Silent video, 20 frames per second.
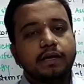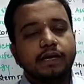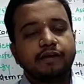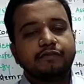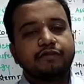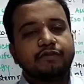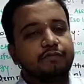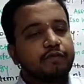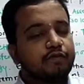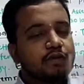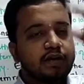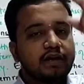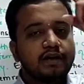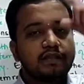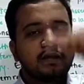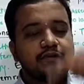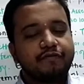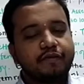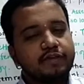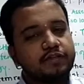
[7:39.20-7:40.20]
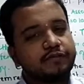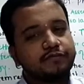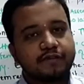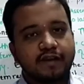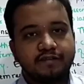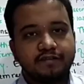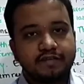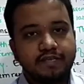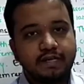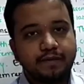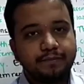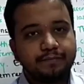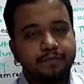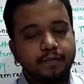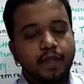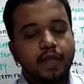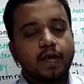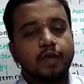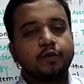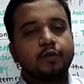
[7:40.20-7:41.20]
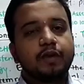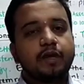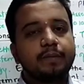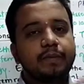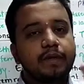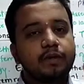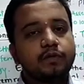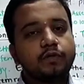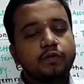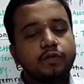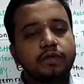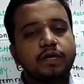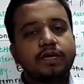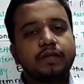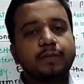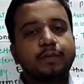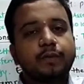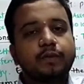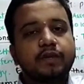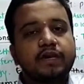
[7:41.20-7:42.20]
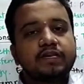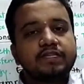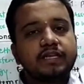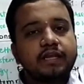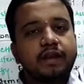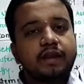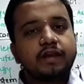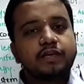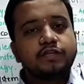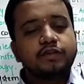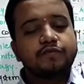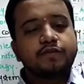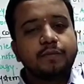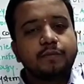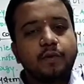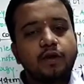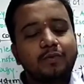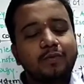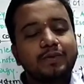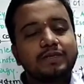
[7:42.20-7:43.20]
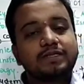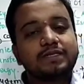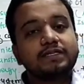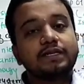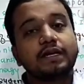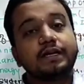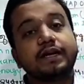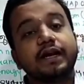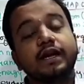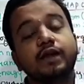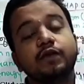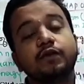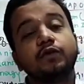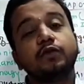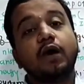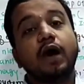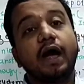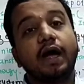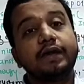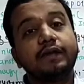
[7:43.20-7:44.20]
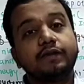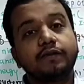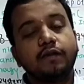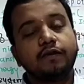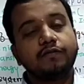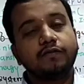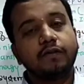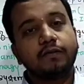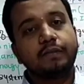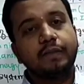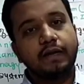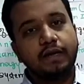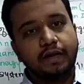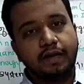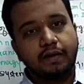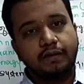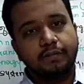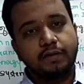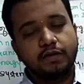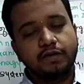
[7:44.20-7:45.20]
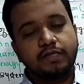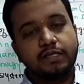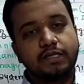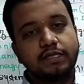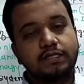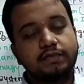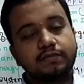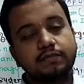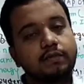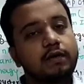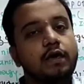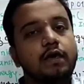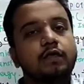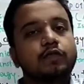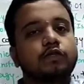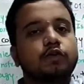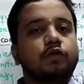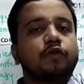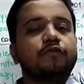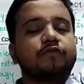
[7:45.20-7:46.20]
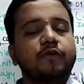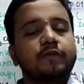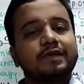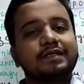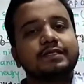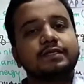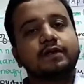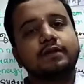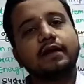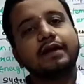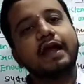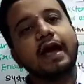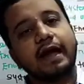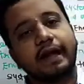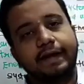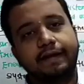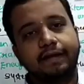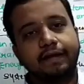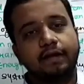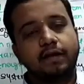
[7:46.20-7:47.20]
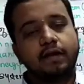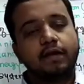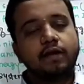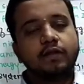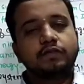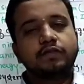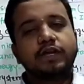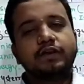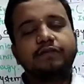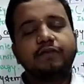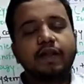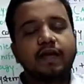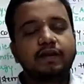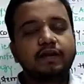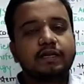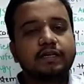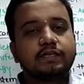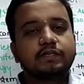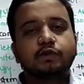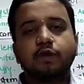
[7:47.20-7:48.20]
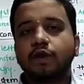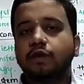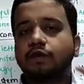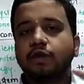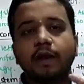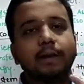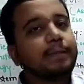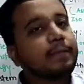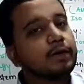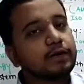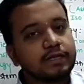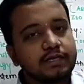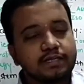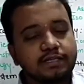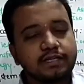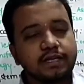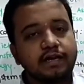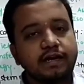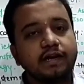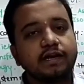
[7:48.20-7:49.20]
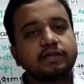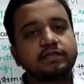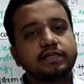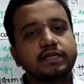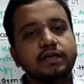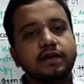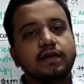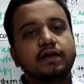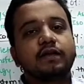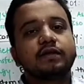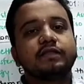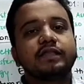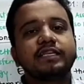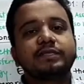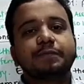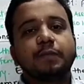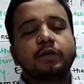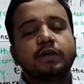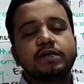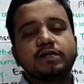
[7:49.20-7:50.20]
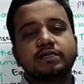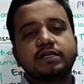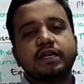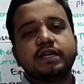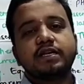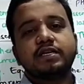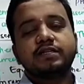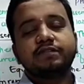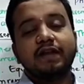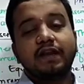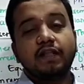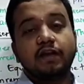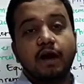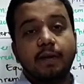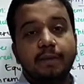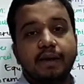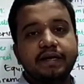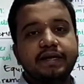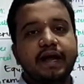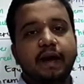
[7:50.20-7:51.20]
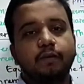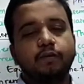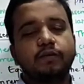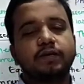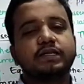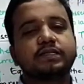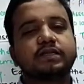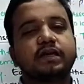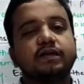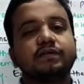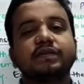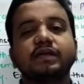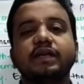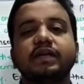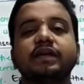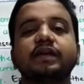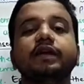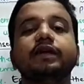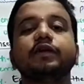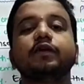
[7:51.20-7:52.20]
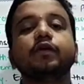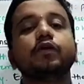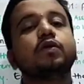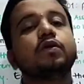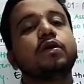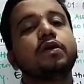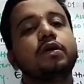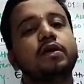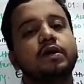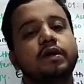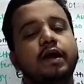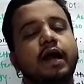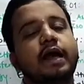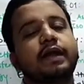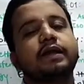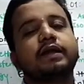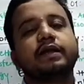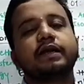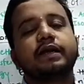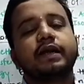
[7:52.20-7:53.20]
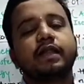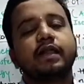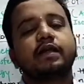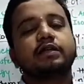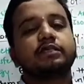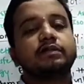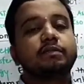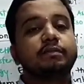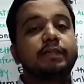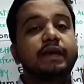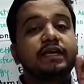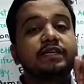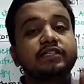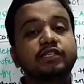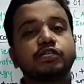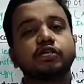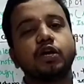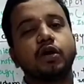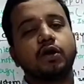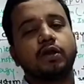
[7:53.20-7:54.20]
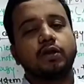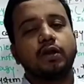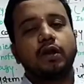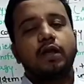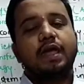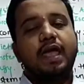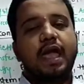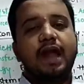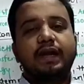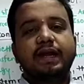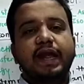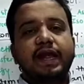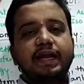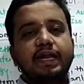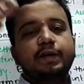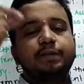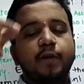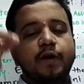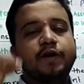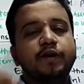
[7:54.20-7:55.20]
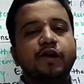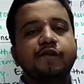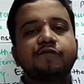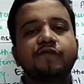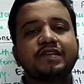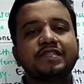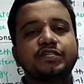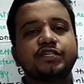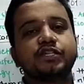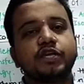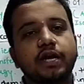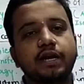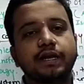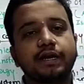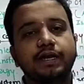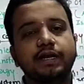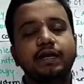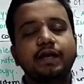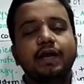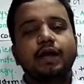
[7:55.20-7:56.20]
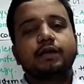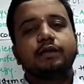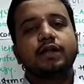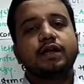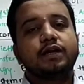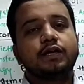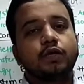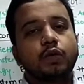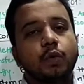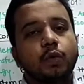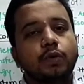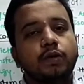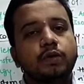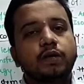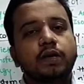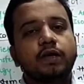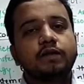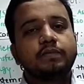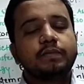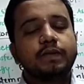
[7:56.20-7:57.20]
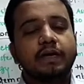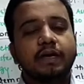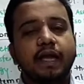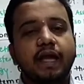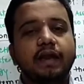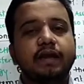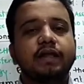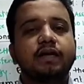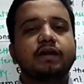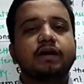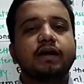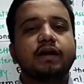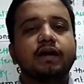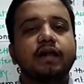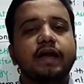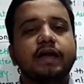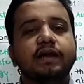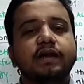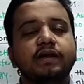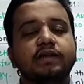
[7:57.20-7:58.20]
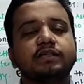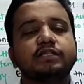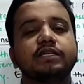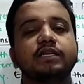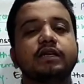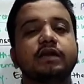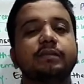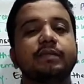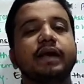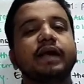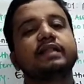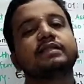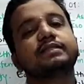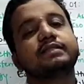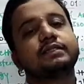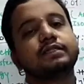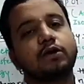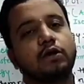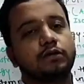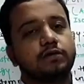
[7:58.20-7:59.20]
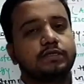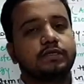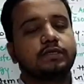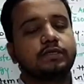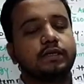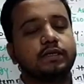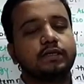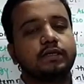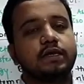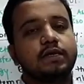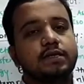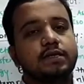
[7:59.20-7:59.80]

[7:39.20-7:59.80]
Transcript: It will move under the effect of gravity. You will be able to note that the potential energy of the ball, which is attained due to height of the building, because it is thrown from a certain height, so it is going to have potential energy. This potential energy, while coming down, is converted into kinetic energy. Make sure at any point of its journey, the total mechanical energy remains constant.